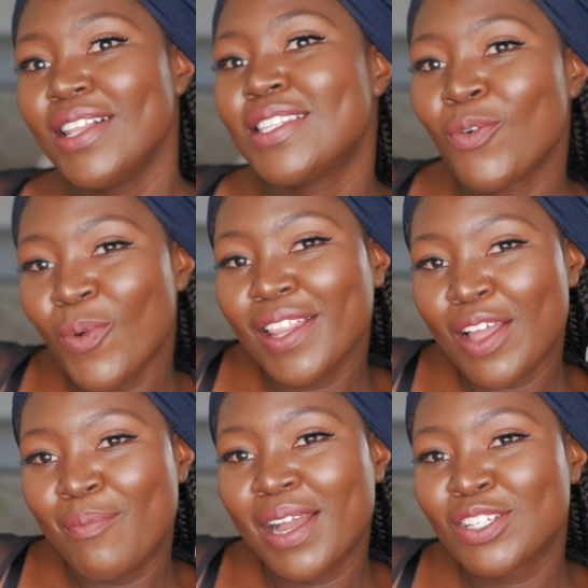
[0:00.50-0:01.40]
guys,
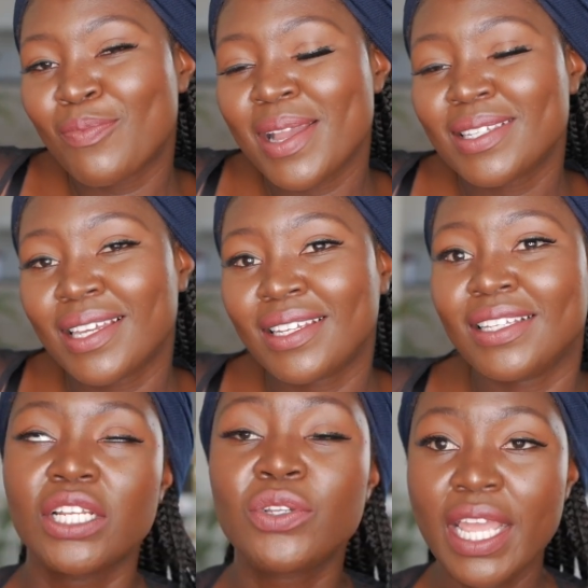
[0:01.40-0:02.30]
welcome back to my
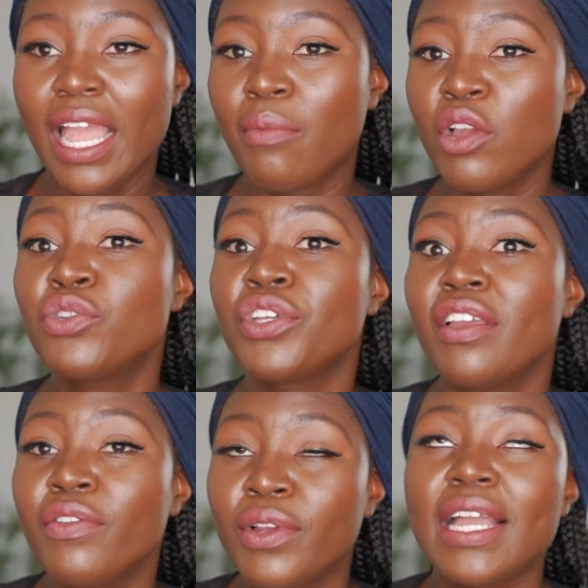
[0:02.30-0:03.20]
channel. Today I'm going to
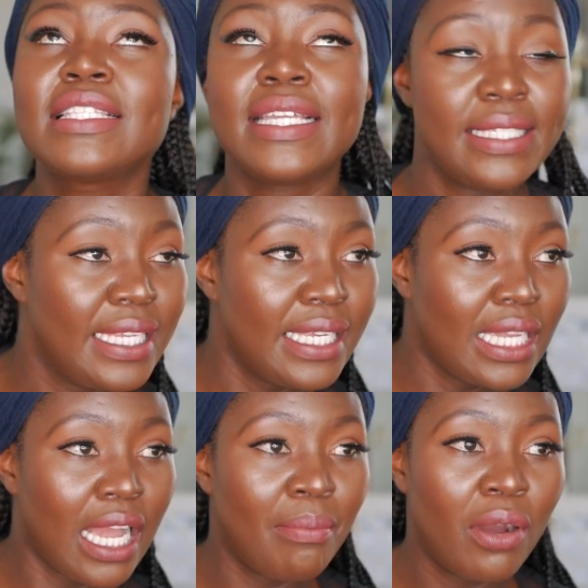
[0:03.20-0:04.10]
give you guys the
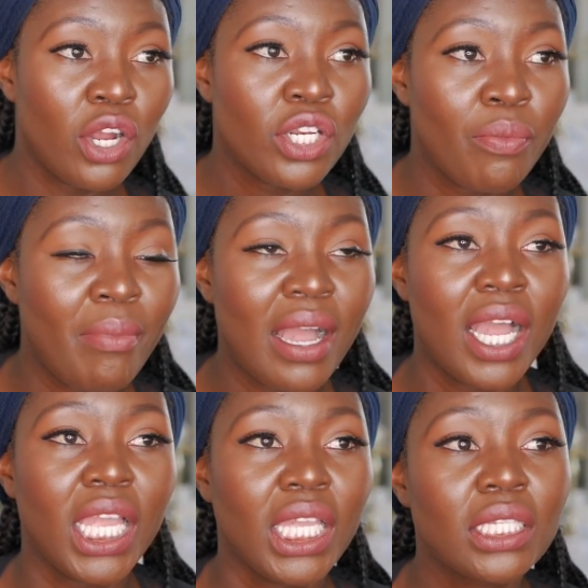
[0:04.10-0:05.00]
tea about
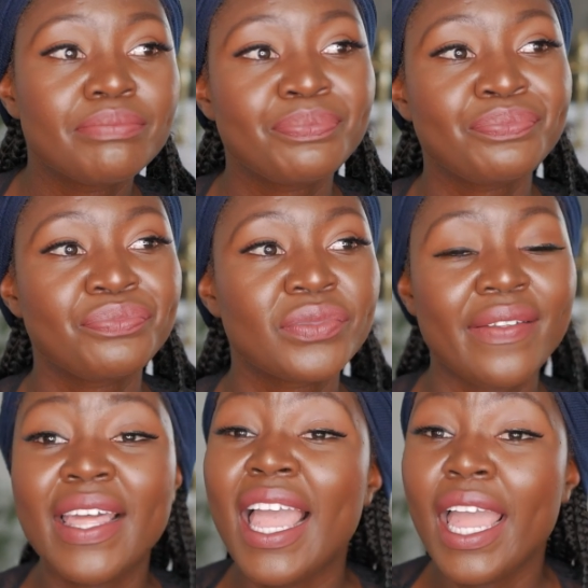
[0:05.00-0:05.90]

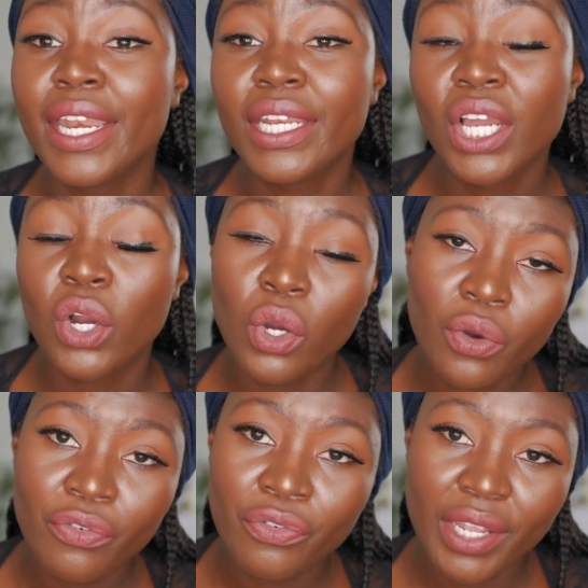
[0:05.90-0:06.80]
the end
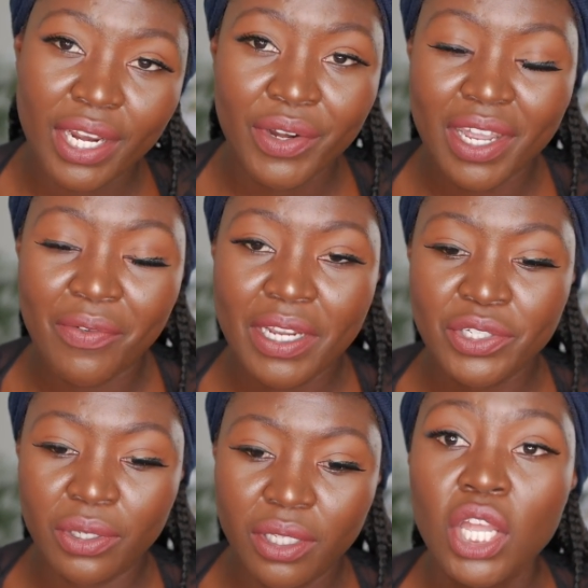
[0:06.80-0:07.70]
of Henrik and
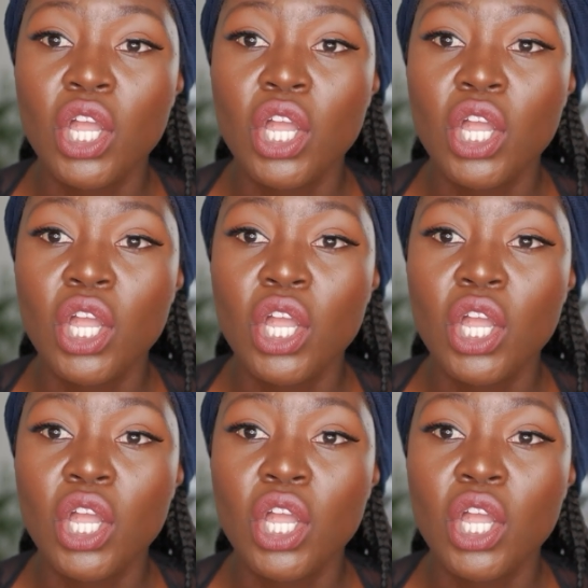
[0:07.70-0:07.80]
Rachel.